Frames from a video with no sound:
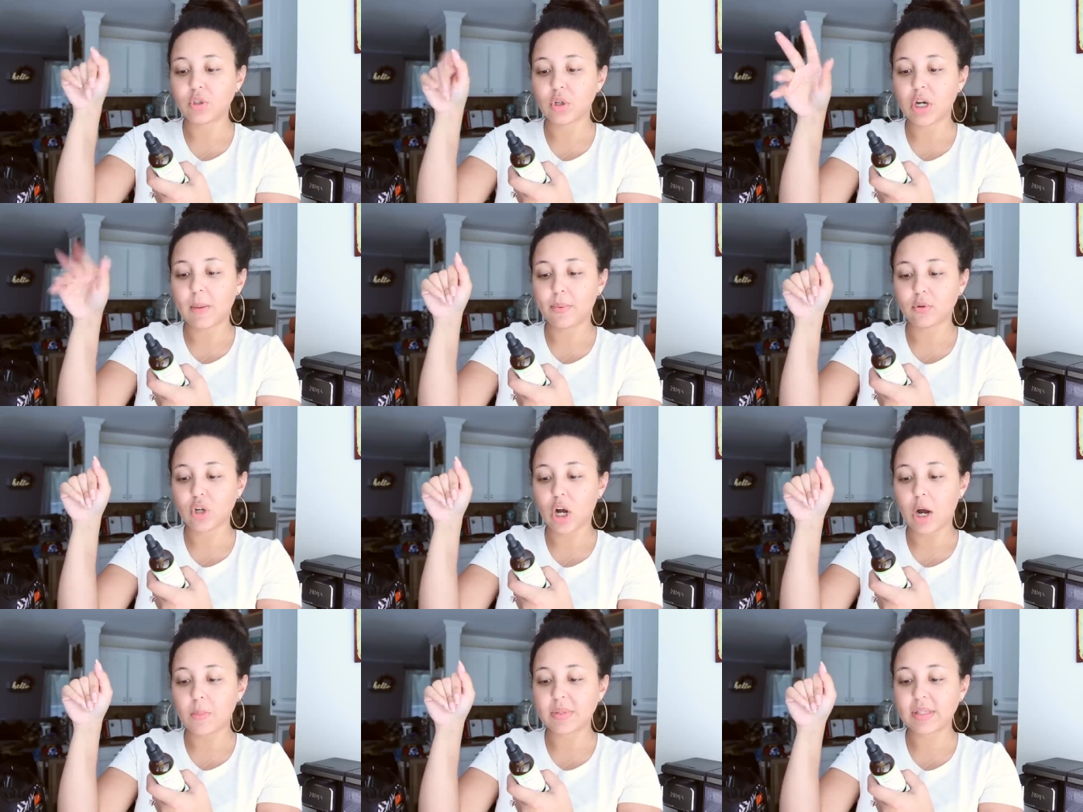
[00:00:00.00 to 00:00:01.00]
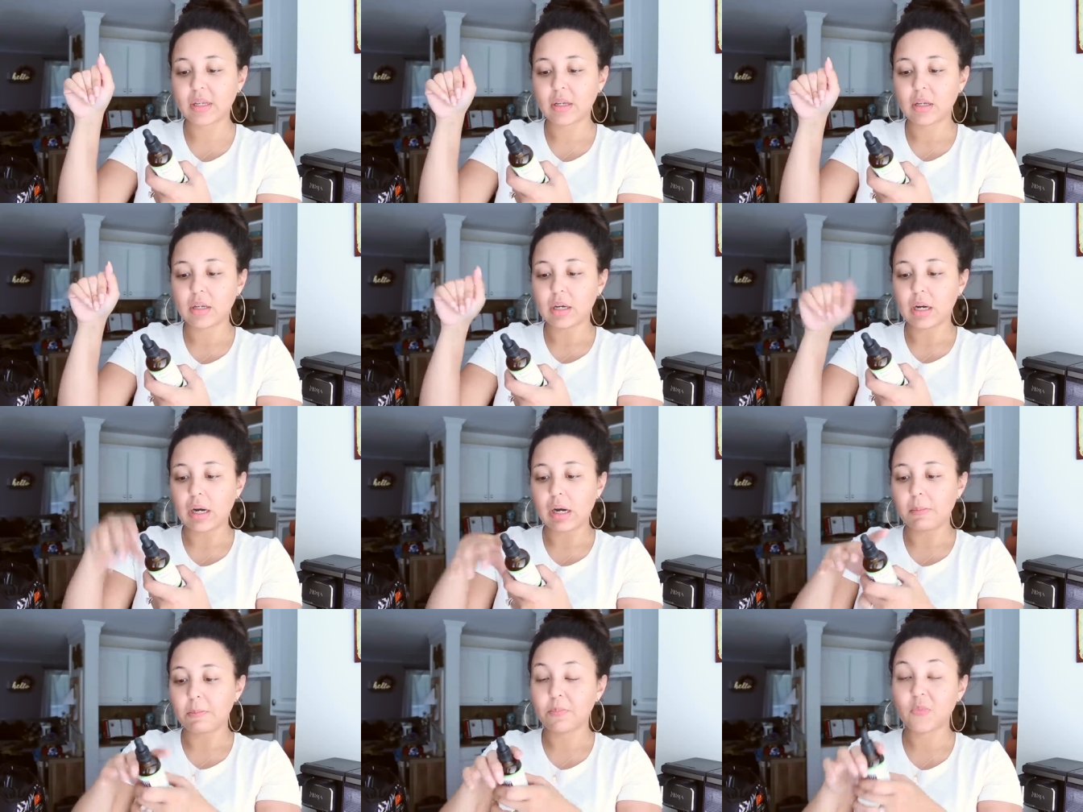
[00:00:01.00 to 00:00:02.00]
put your couple drops,
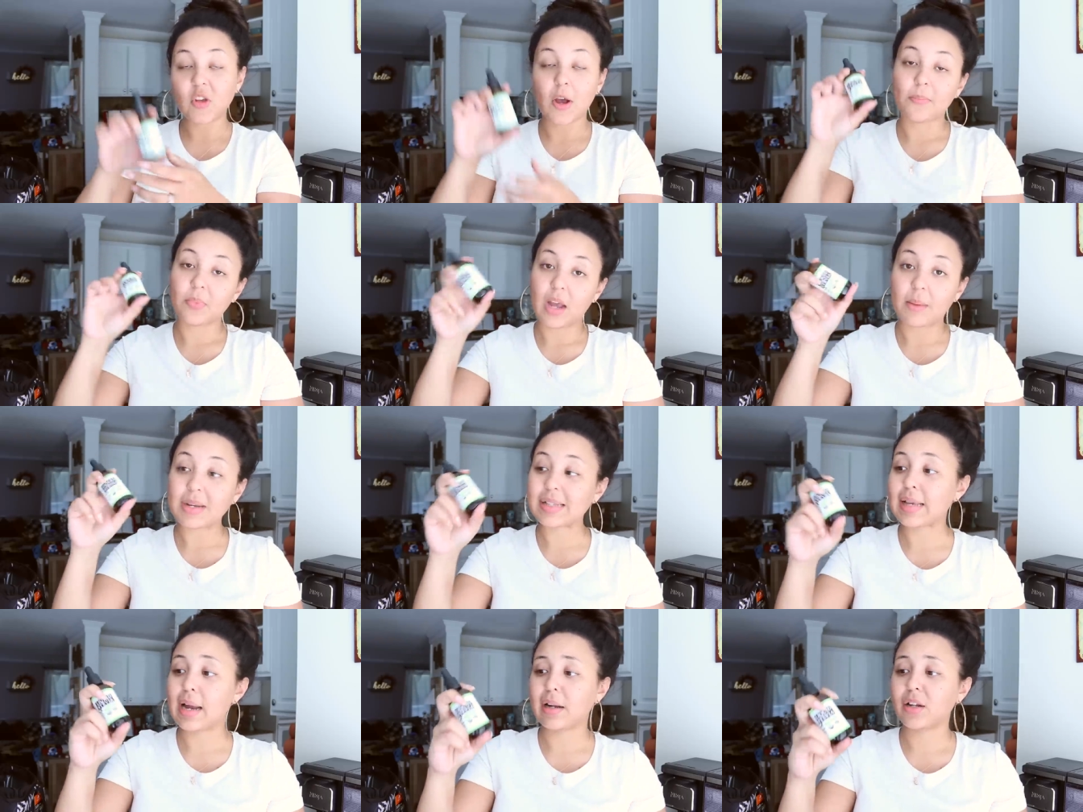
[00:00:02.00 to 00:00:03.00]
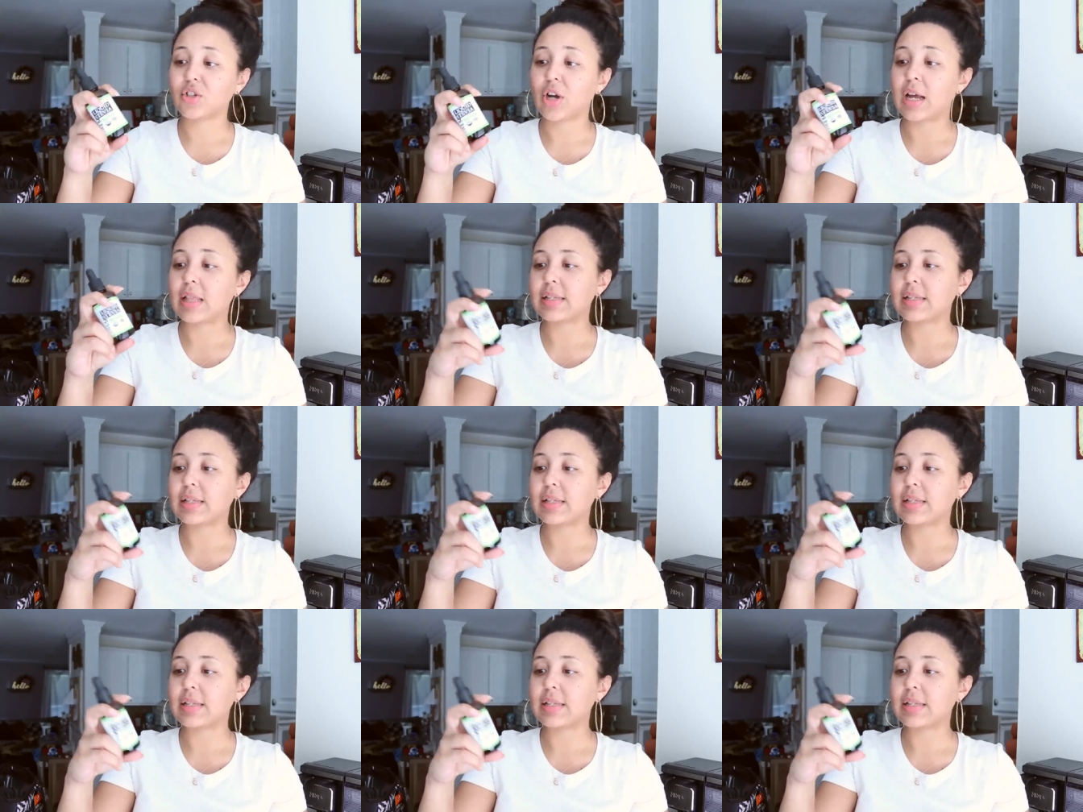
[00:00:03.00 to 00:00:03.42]
um, so I'm excited to try